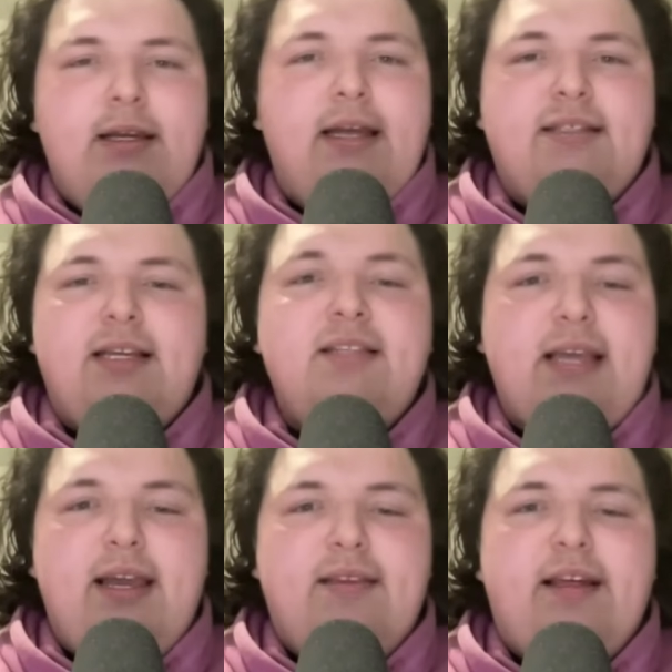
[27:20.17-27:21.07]
It sends
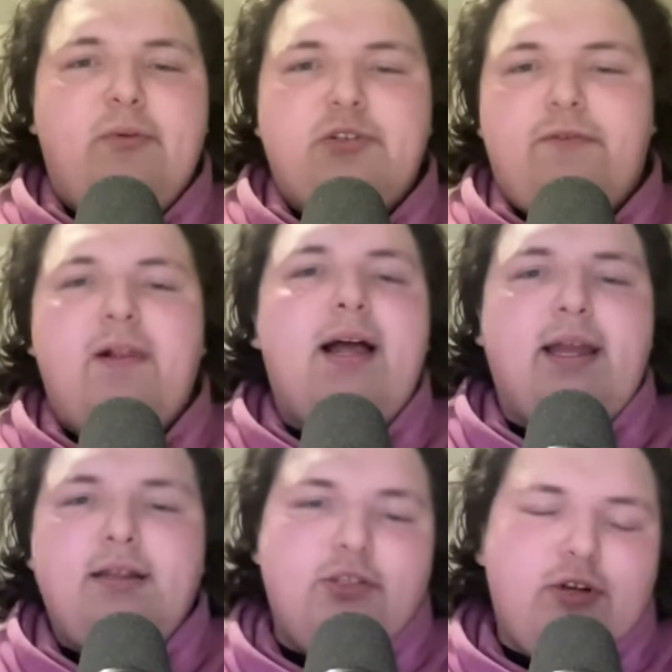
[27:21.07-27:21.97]
Anthony Edwards
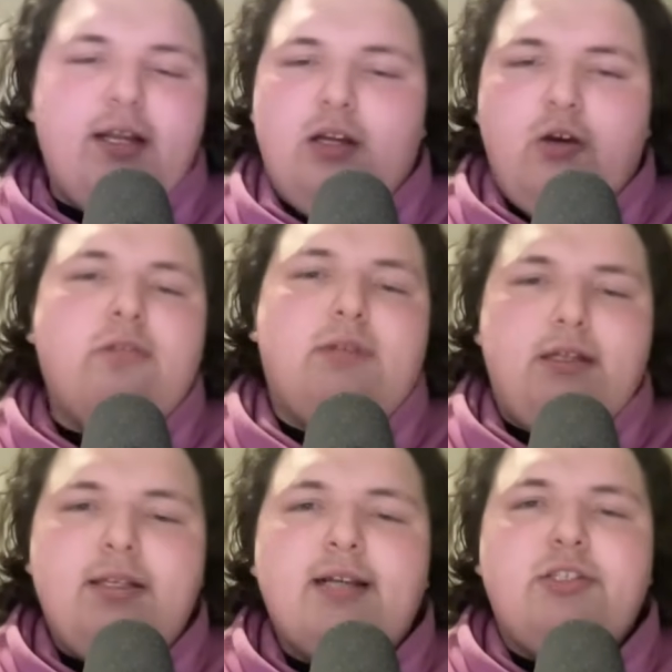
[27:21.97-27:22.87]
flying to try to go
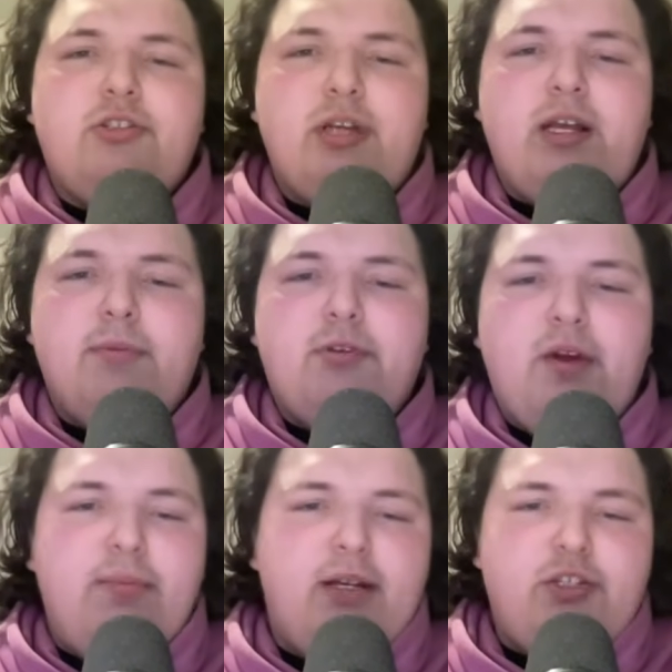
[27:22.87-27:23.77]
contest J-Dub's
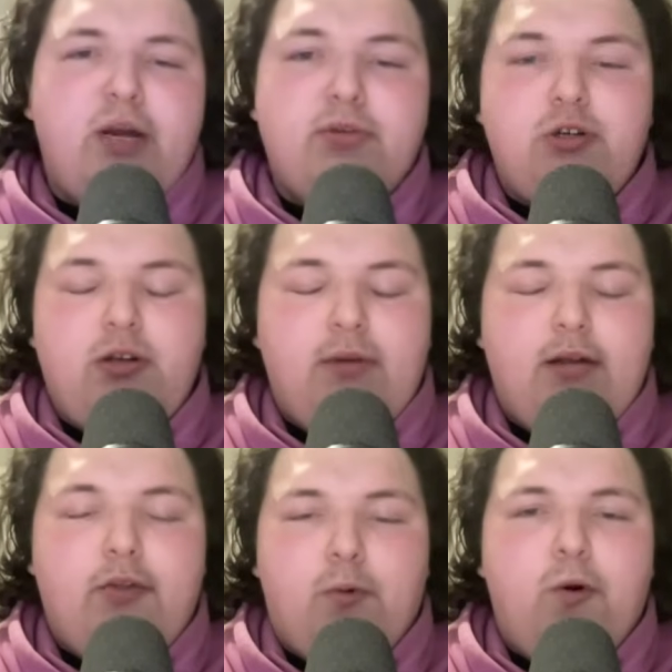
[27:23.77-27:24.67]
three because J-Dub's shooting
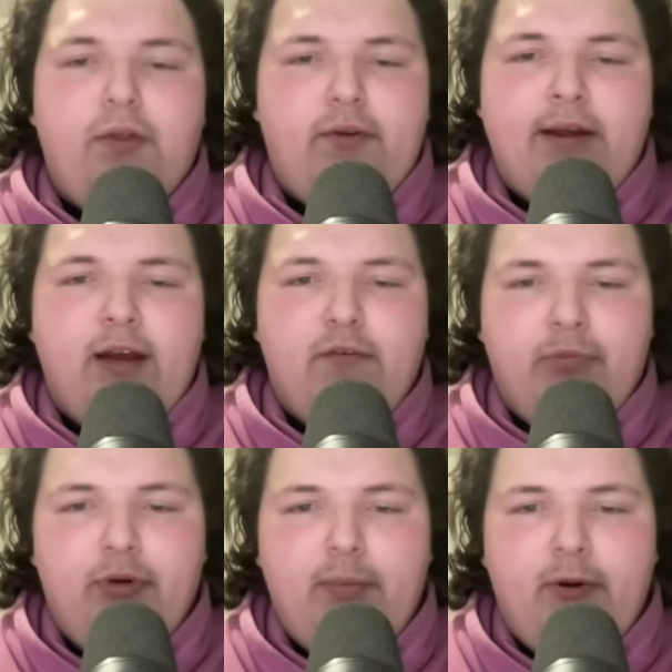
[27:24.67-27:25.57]
otherworldly right now from
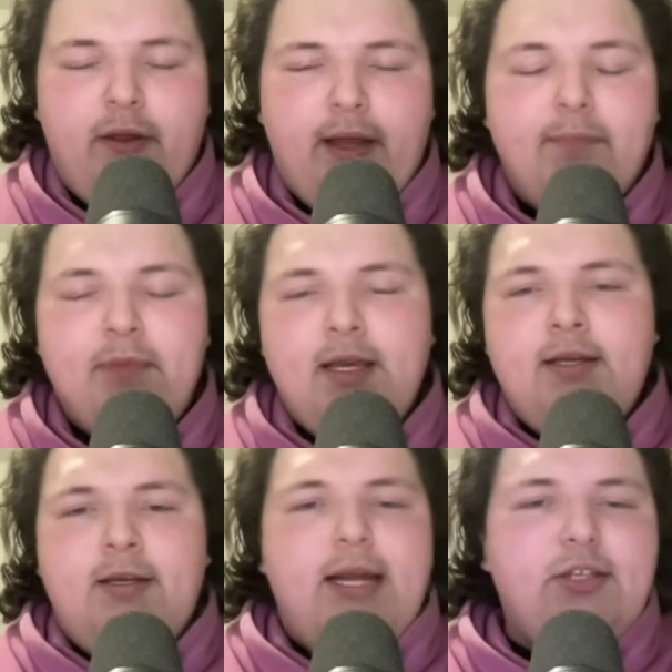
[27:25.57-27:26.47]
three-point land.
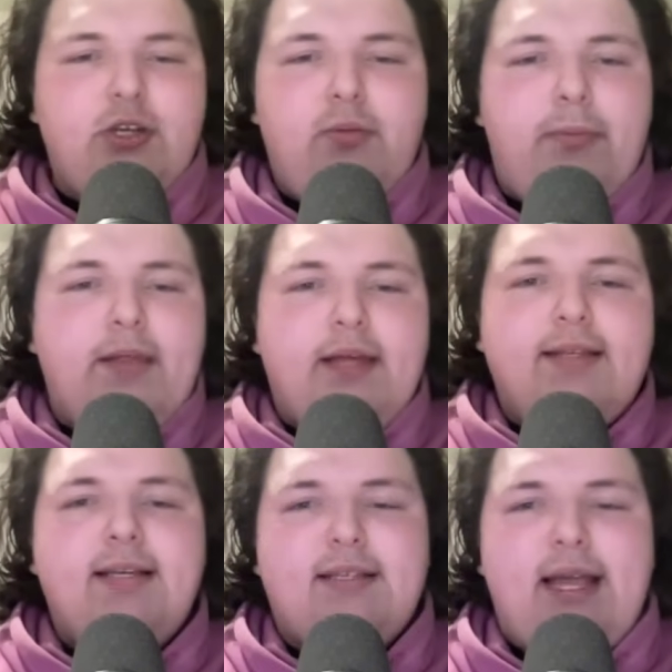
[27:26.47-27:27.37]
And so that
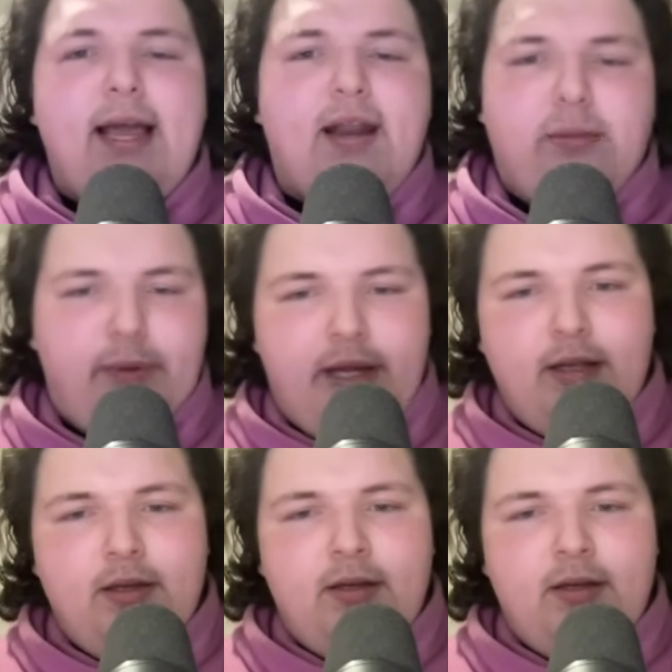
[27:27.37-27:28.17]
takes Ant out of the play.